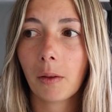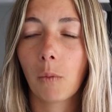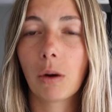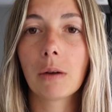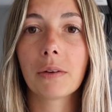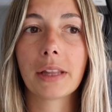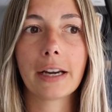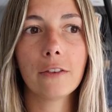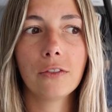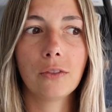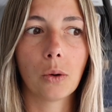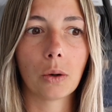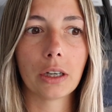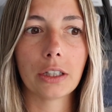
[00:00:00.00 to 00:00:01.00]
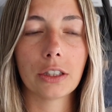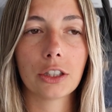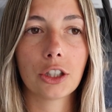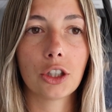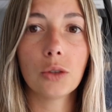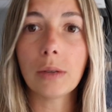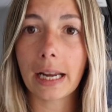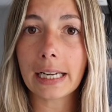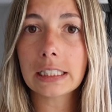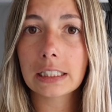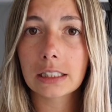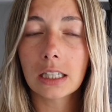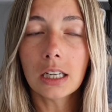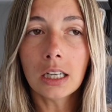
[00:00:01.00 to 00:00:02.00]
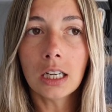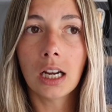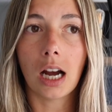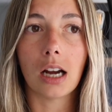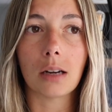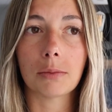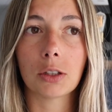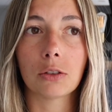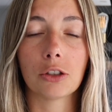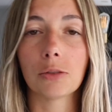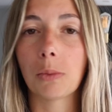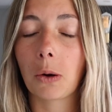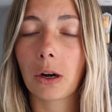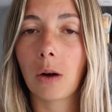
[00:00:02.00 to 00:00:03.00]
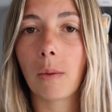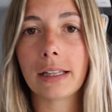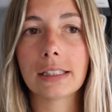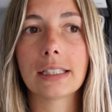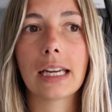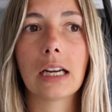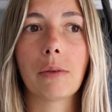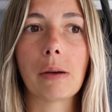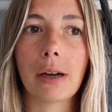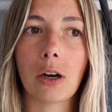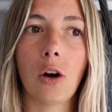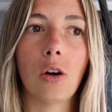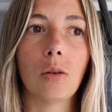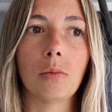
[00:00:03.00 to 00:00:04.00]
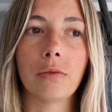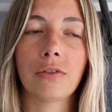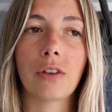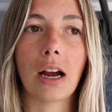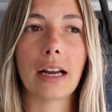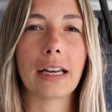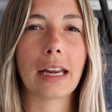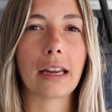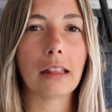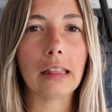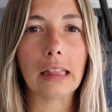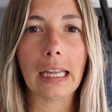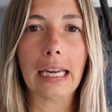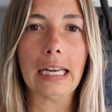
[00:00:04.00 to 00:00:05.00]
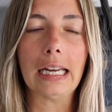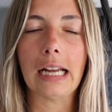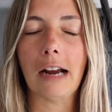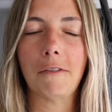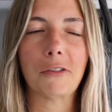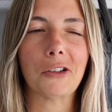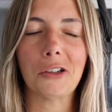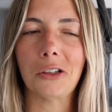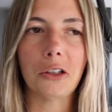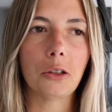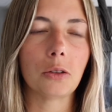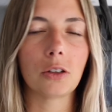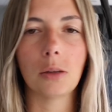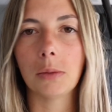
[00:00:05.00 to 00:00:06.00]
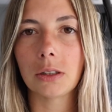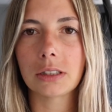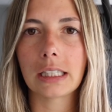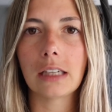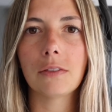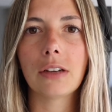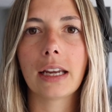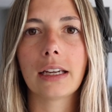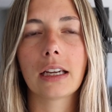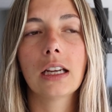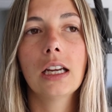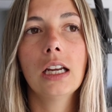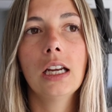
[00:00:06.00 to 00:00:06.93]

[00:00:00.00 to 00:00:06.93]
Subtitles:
we were there for 2 nights. So she was born on Wednesday. We went home Friday late afternoon, almost evening.